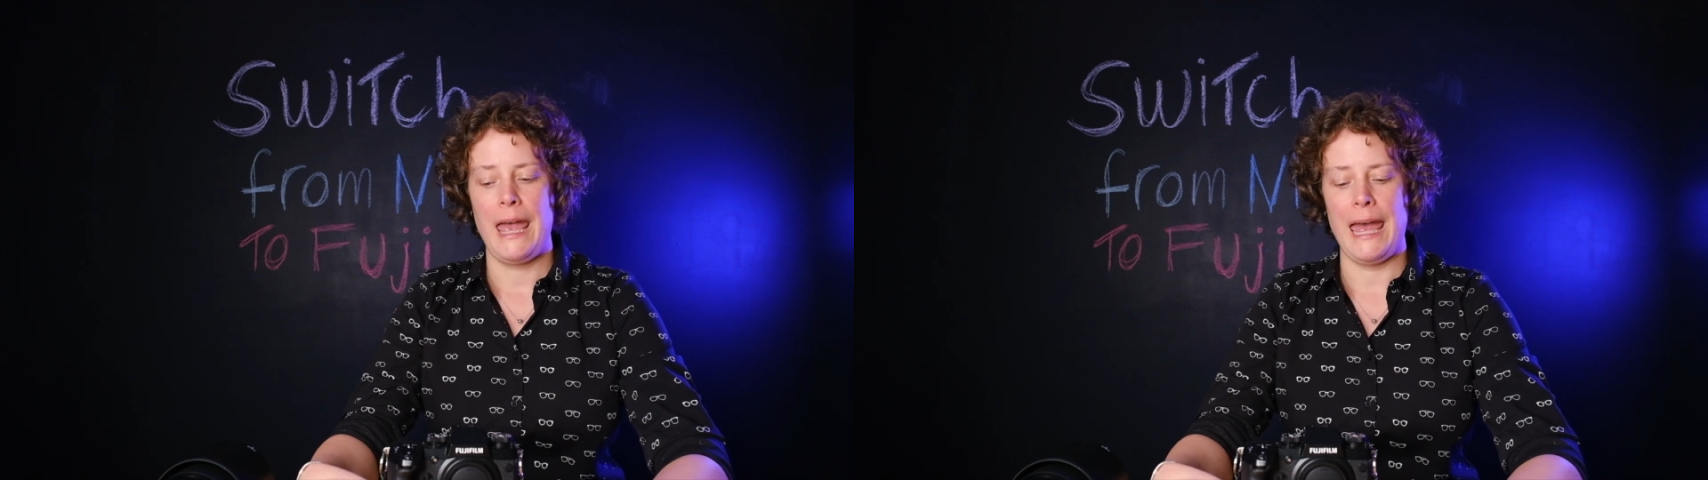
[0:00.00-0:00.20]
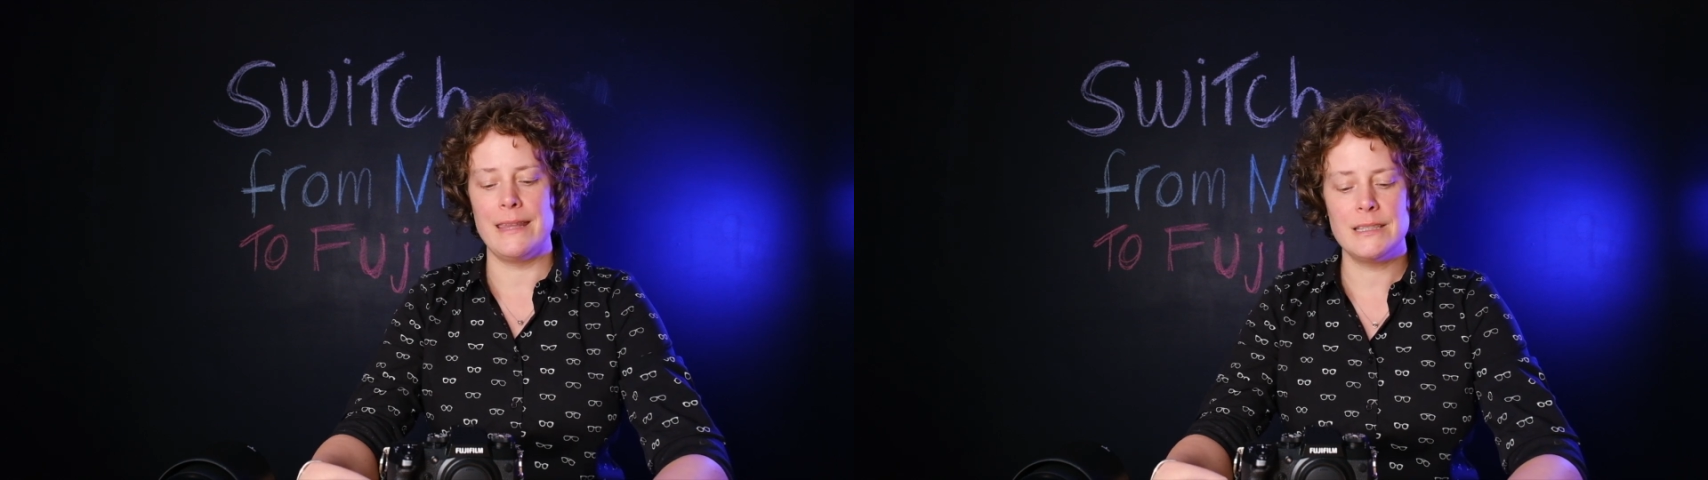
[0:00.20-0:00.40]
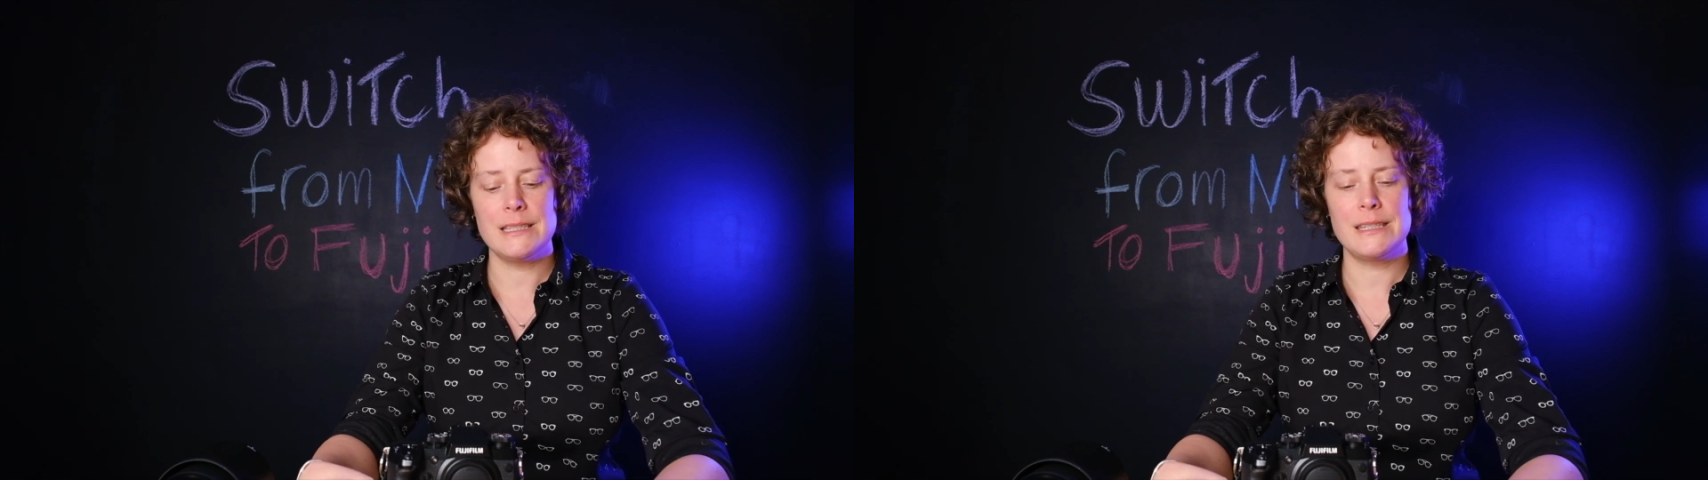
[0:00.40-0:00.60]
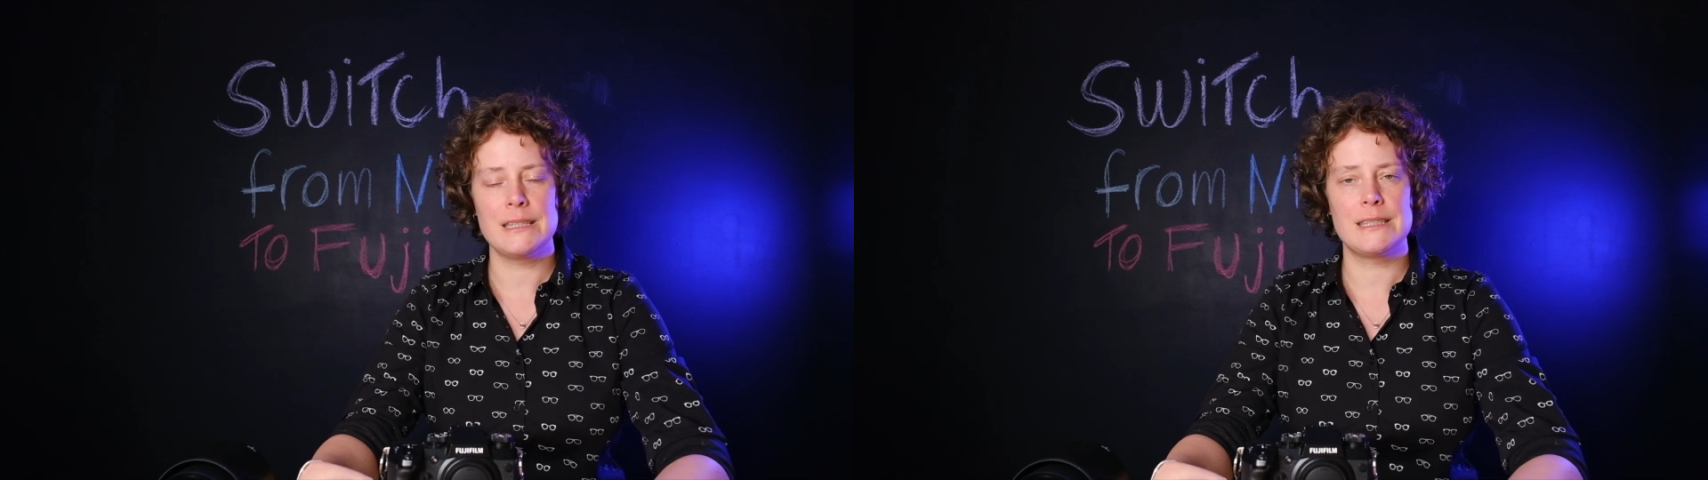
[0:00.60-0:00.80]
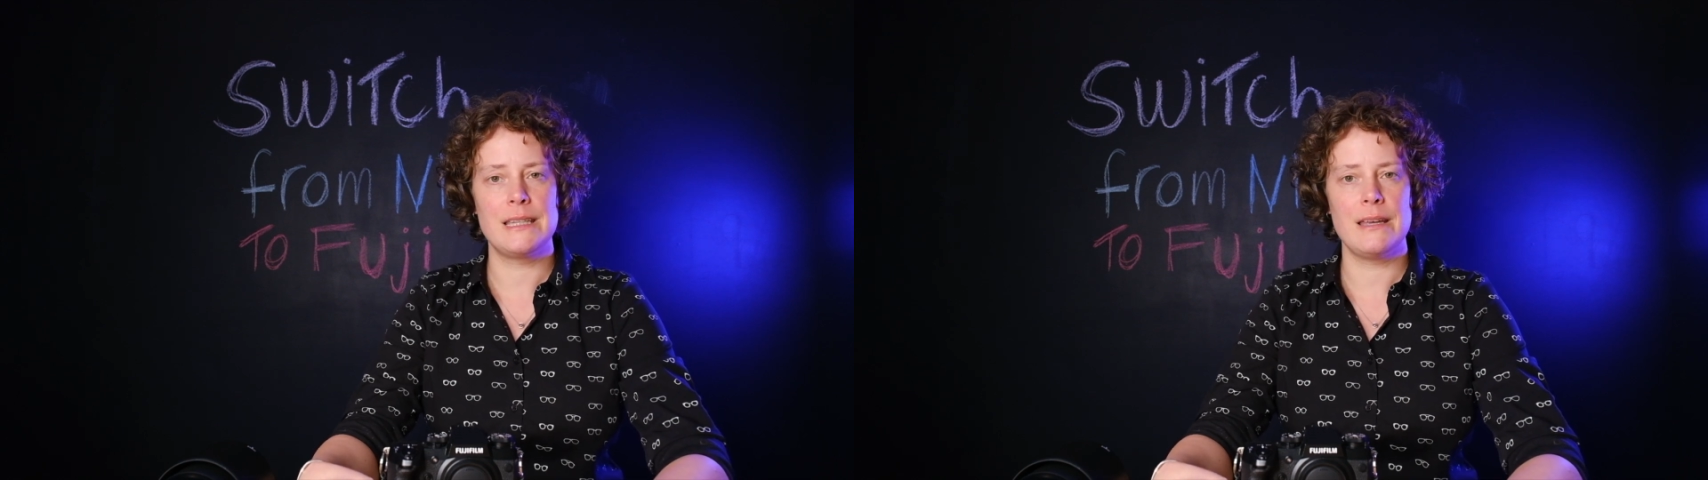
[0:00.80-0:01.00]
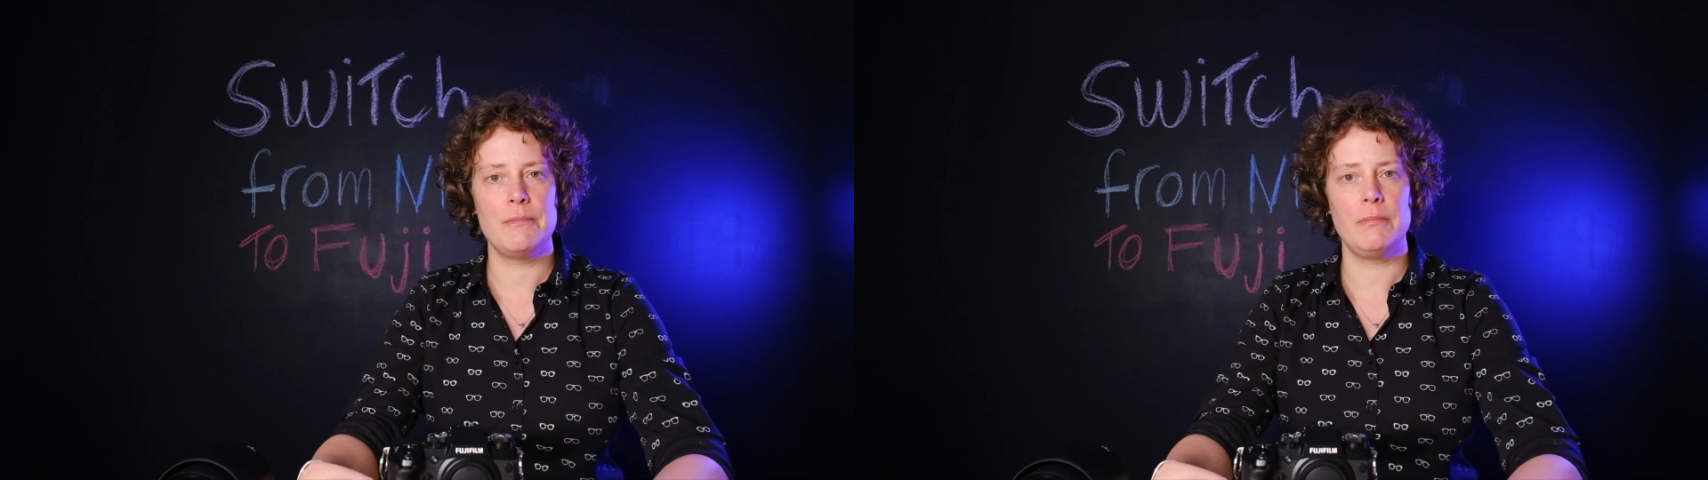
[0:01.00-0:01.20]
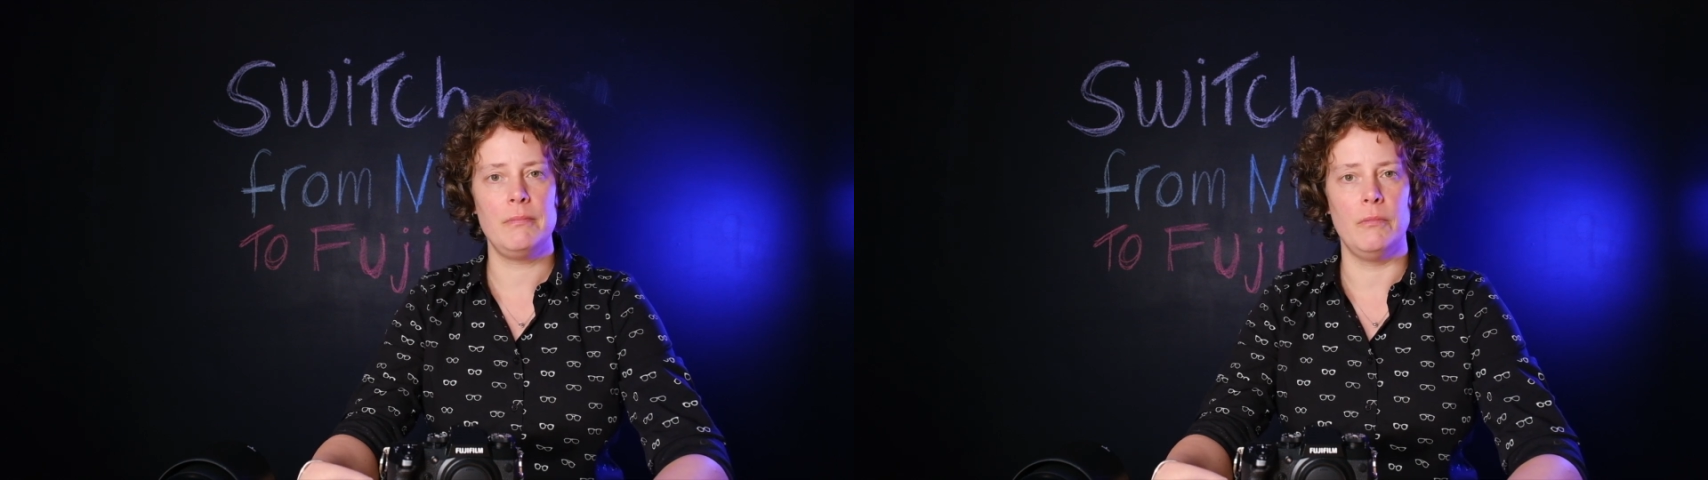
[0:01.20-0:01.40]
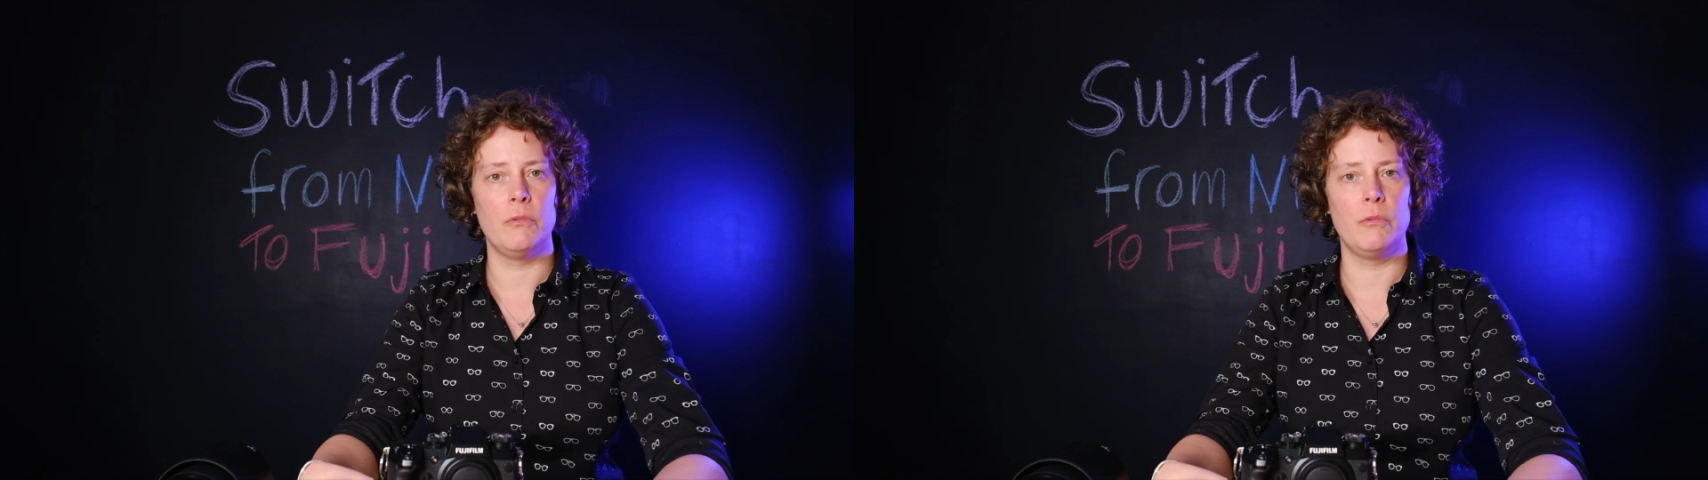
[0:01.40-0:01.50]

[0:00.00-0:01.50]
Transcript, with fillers: And this system